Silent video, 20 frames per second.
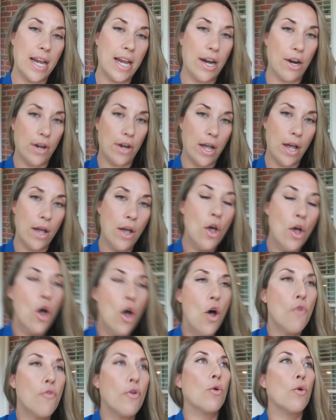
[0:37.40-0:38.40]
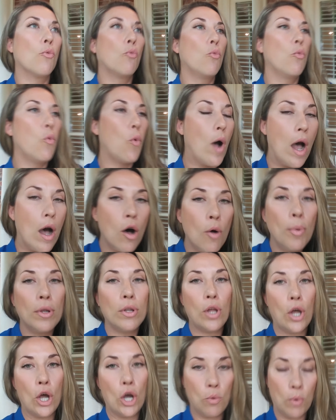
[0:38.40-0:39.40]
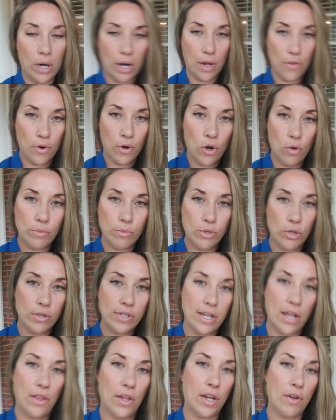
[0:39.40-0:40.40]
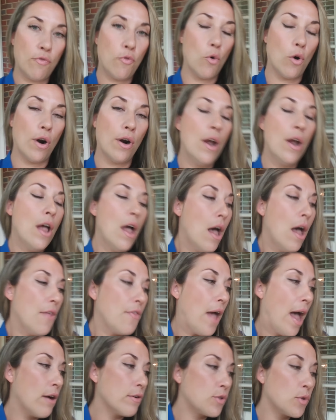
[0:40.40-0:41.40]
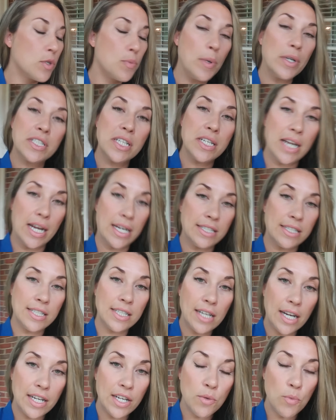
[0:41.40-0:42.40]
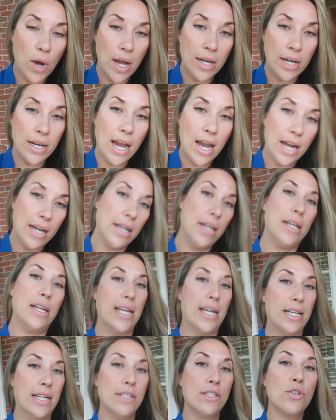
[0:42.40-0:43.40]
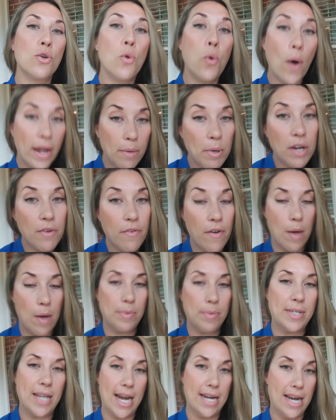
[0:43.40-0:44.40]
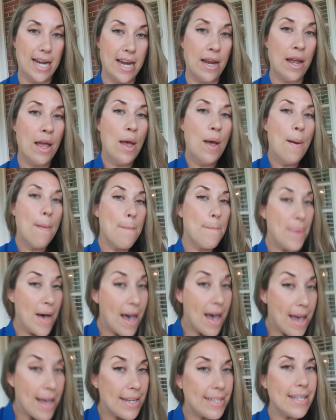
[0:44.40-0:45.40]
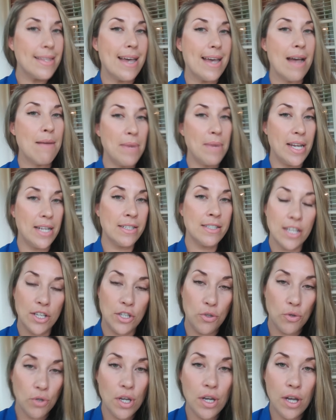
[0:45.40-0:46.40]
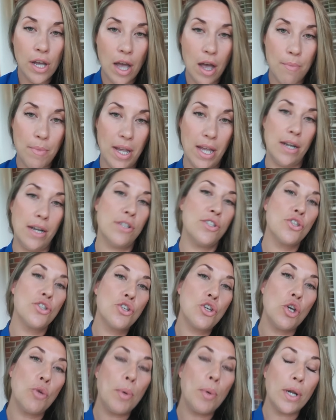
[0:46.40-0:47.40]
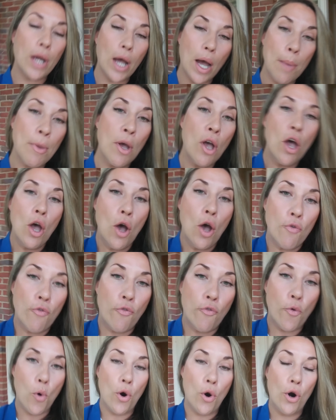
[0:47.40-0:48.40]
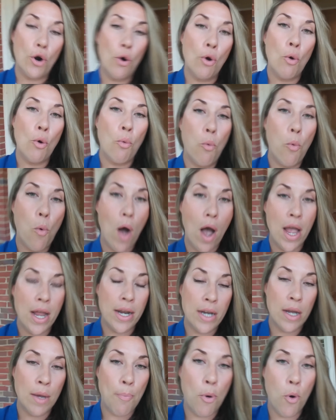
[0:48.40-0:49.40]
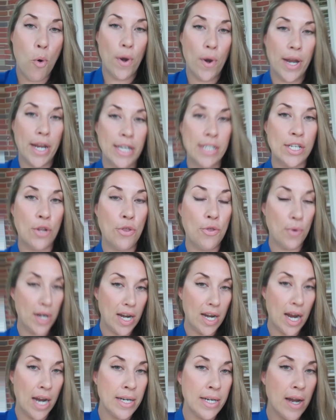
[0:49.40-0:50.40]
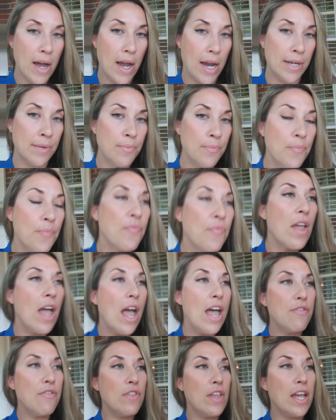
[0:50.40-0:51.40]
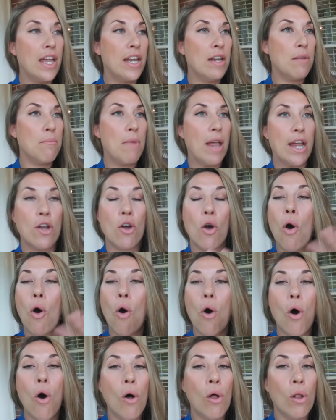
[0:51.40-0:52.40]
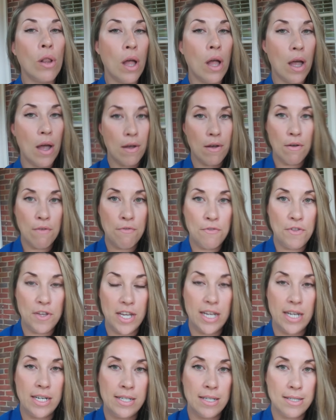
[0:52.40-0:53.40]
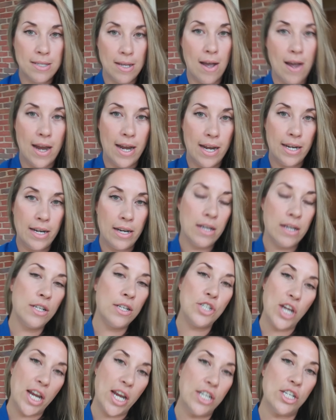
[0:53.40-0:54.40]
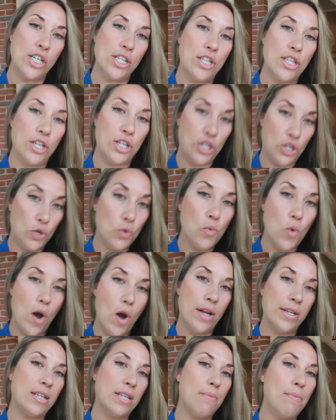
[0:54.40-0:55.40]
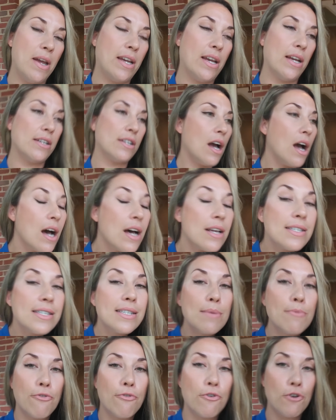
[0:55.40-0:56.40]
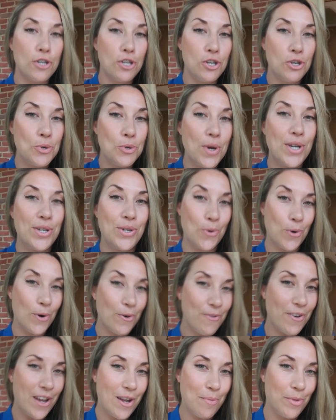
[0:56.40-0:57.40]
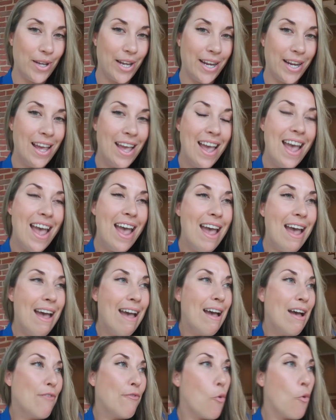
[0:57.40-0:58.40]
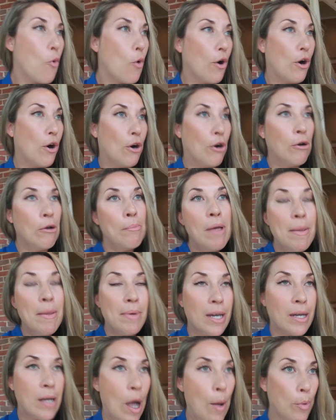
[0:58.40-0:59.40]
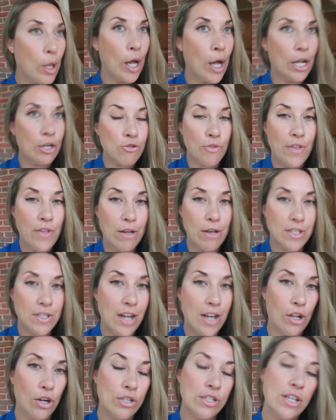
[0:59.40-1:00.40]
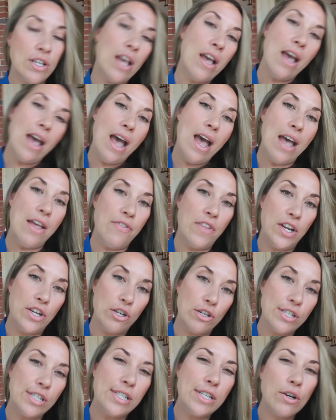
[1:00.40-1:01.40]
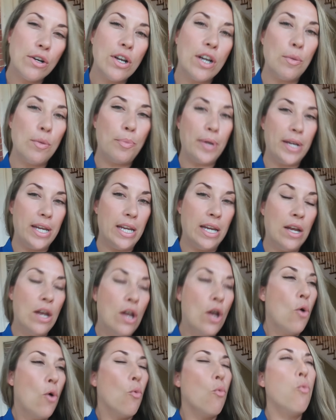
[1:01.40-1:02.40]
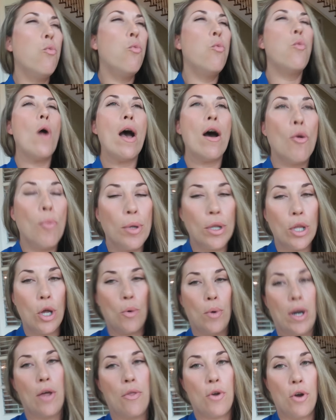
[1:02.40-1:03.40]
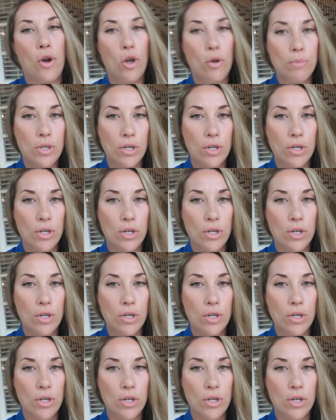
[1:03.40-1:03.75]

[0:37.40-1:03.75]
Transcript: area for well below what other homes are selling for. The house was built in 1991 and it needs quite a bit of updating. But that means that you can come in, scoop it up for $1.399 and then make all of the design changes that you want, make it custom for you and your family for maybe a couple of $100,000, and then you're still going to be well below what other homes are